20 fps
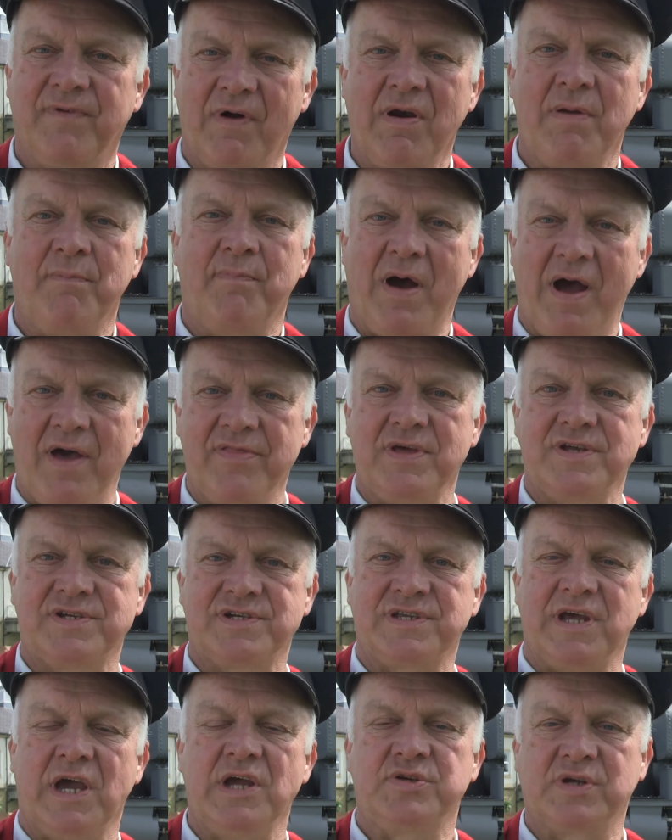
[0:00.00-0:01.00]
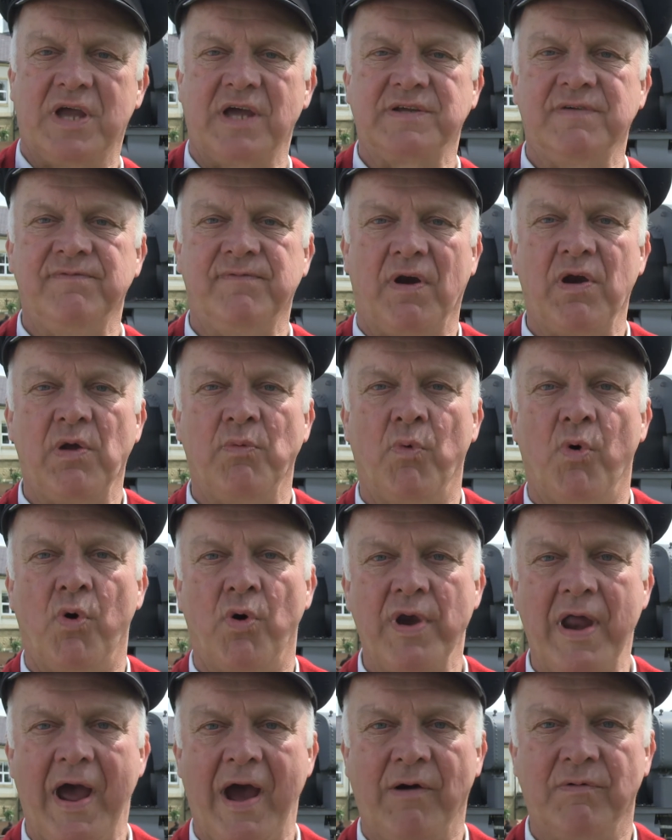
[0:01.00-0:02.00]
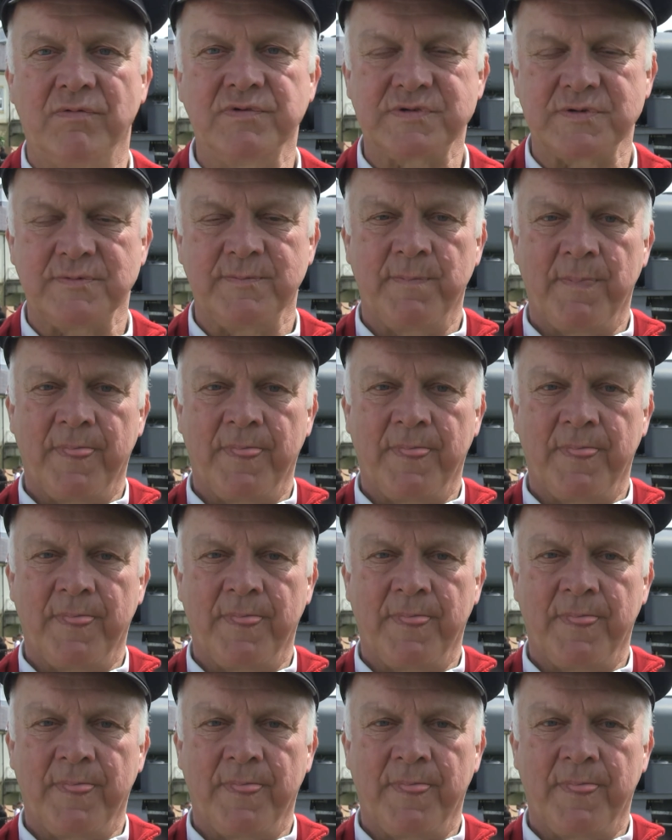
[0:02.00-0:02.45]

by this stage getting very worn out.